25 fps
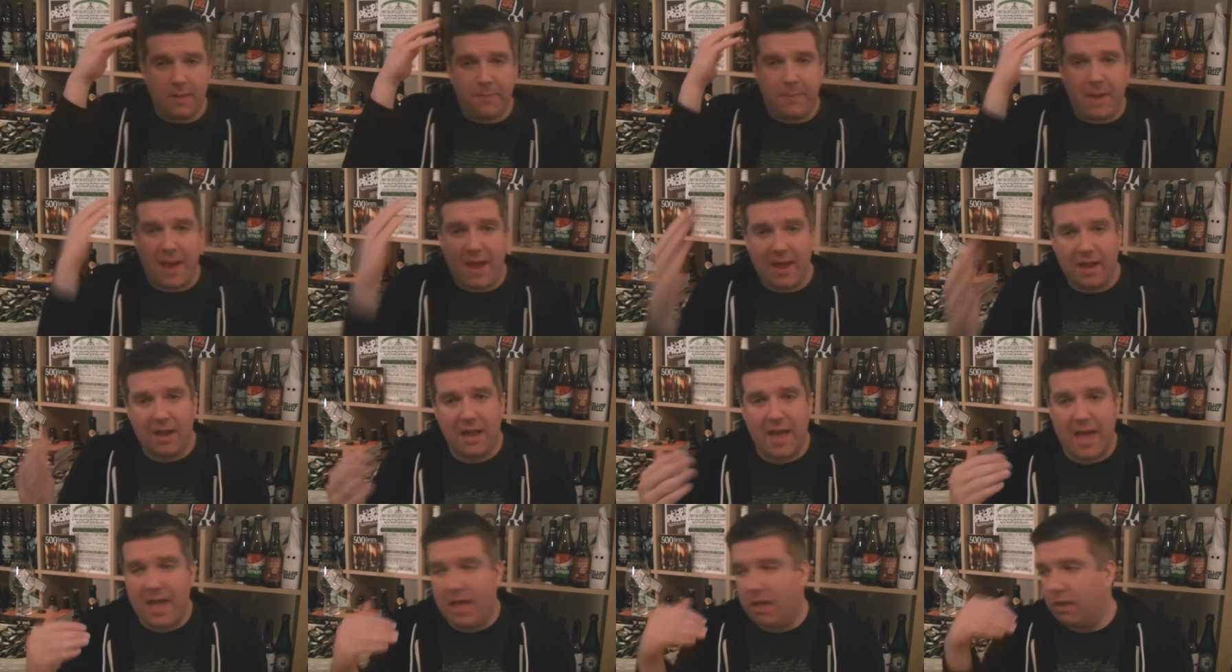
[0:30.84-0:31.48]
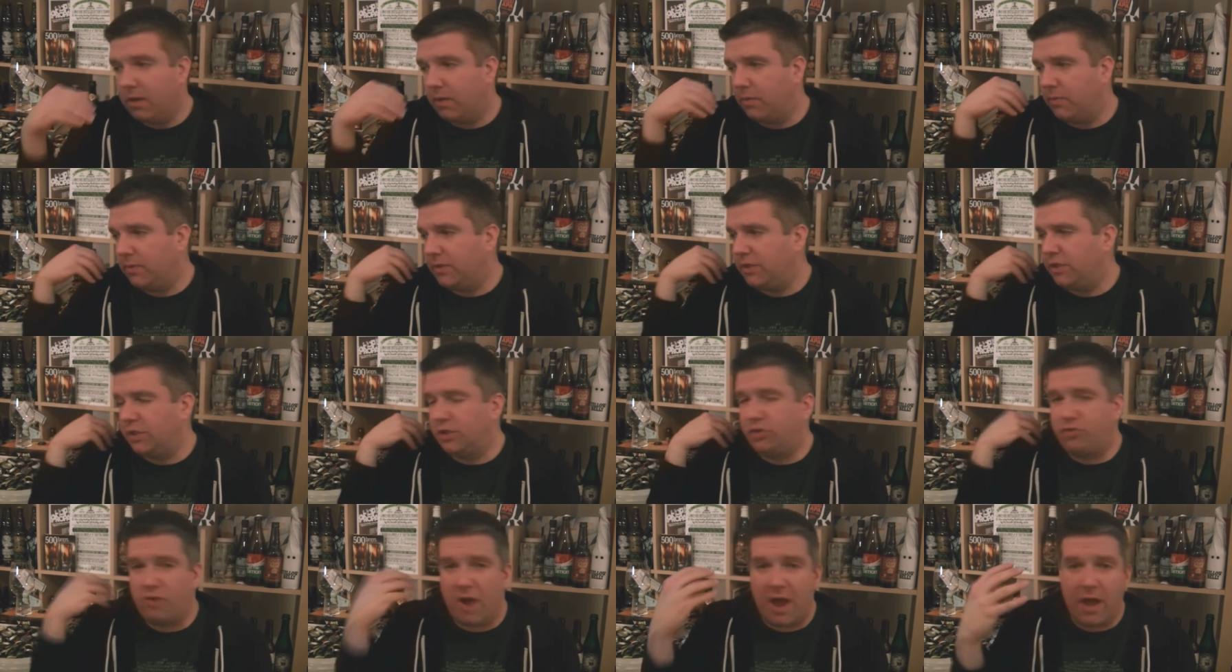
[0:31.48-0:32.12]
a pale ale, which
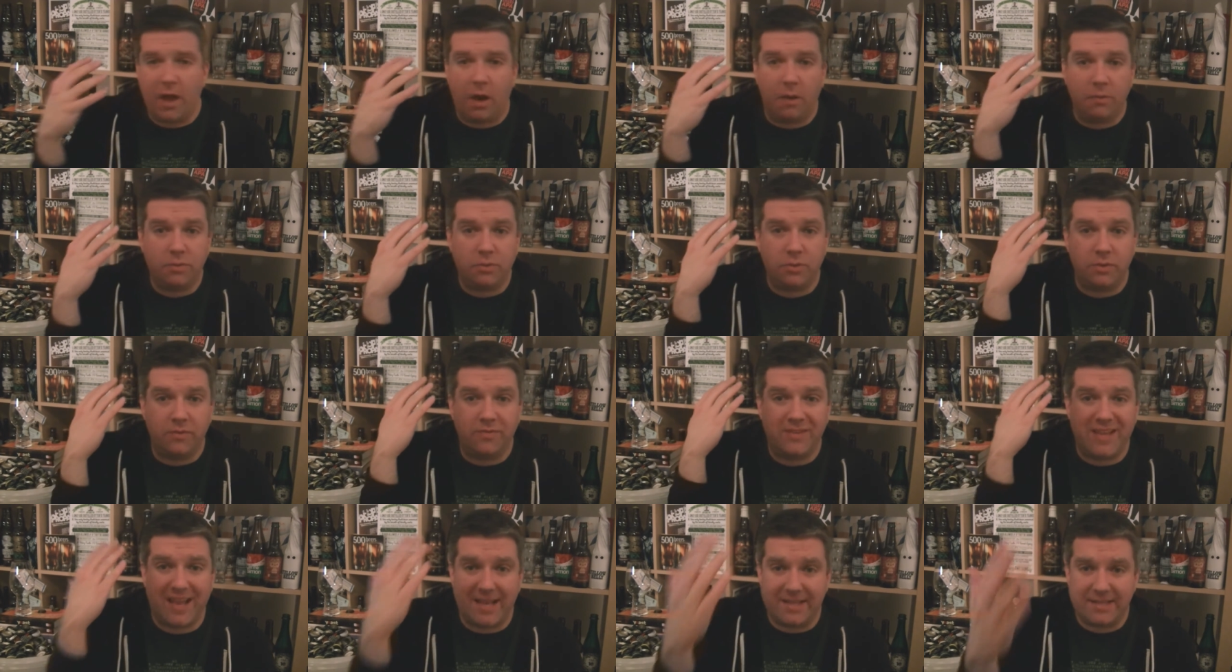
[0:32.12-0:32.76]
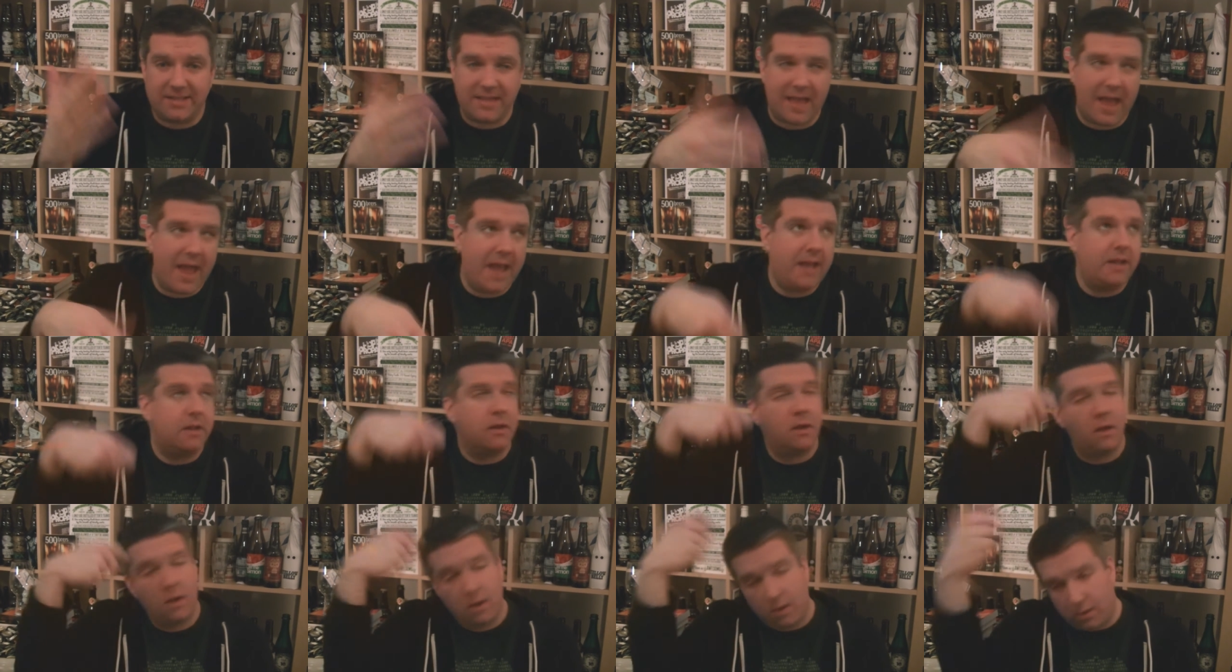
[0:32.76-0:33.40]
is dry hopped with
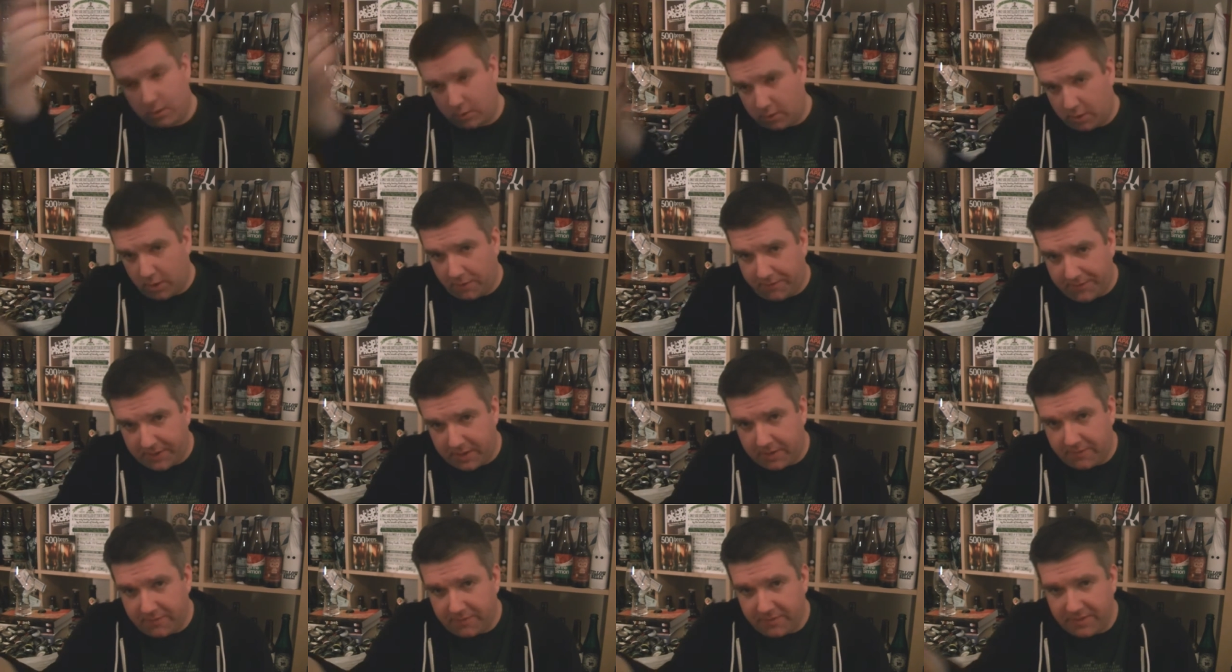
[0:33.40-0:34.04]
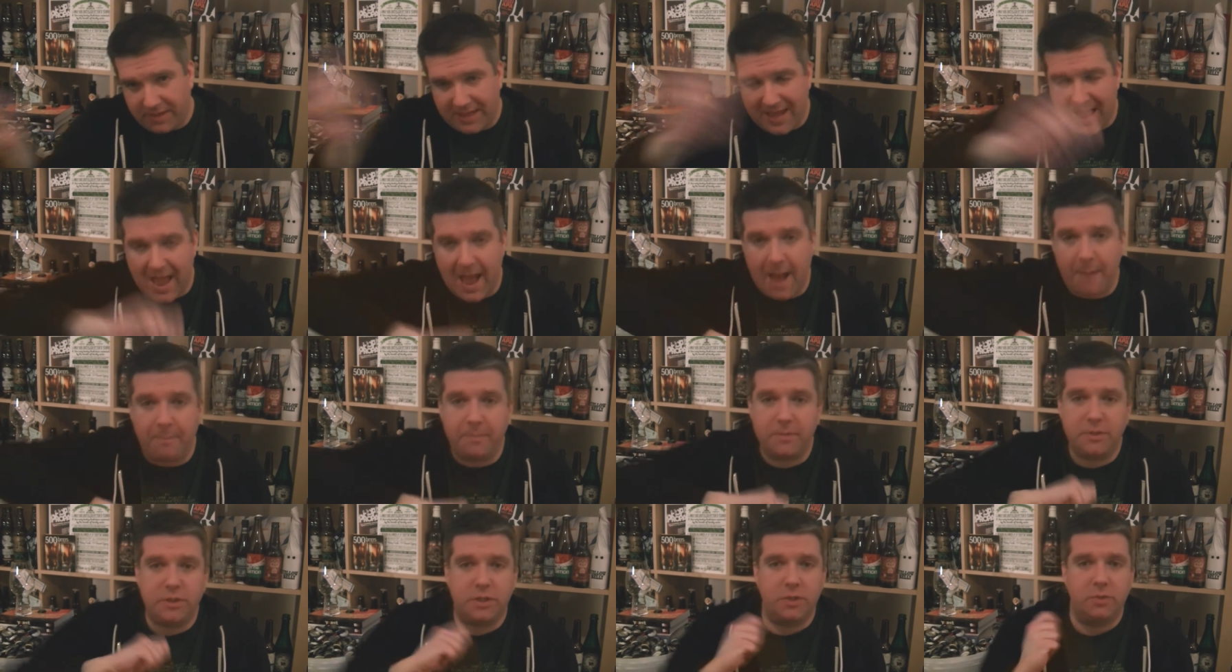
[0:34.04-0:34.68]
Cascade, doffing of the
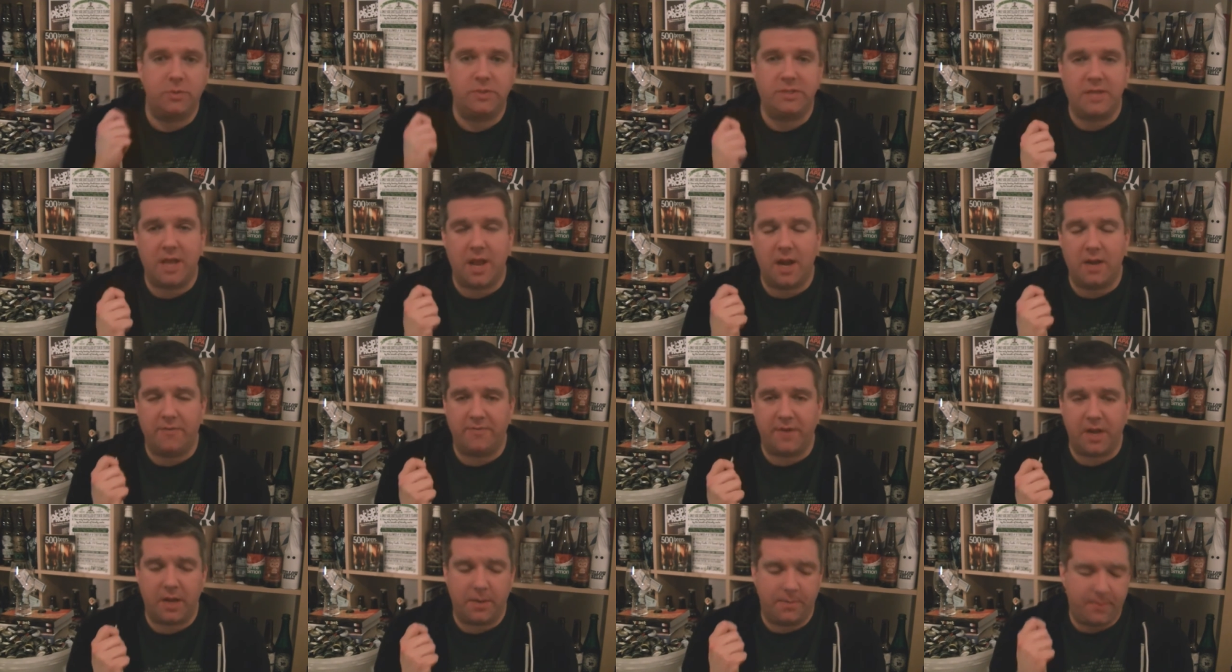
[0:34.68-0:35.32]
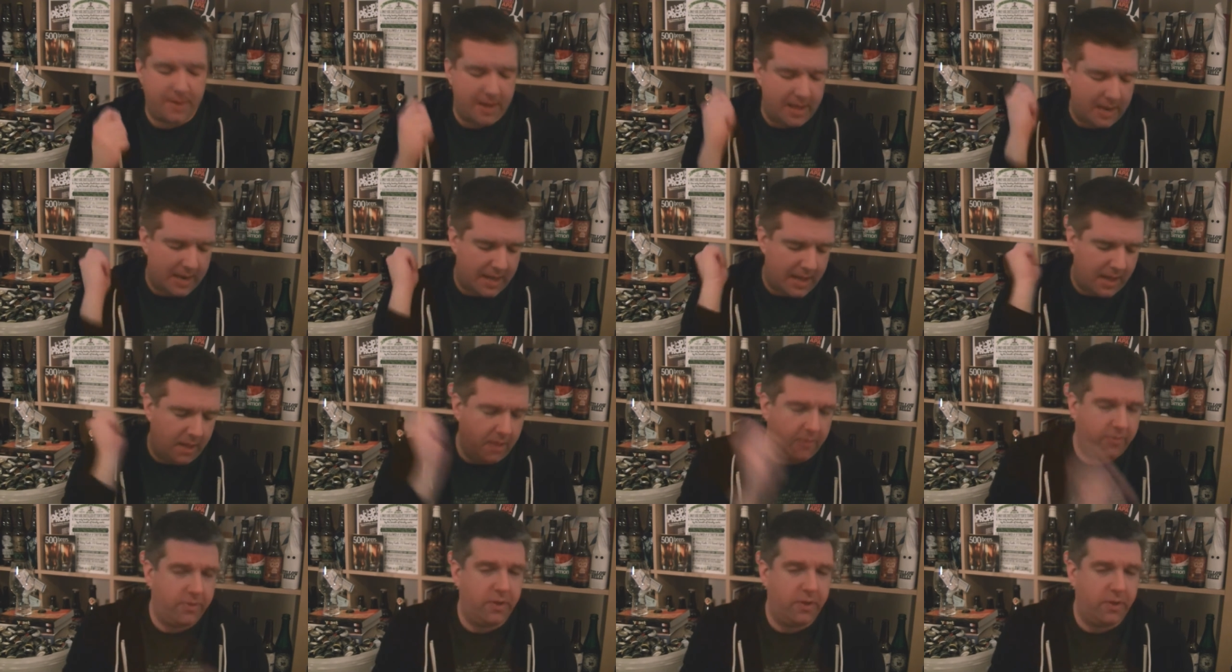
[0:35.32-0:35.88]
cap to Sierra Nevada Pale Ale.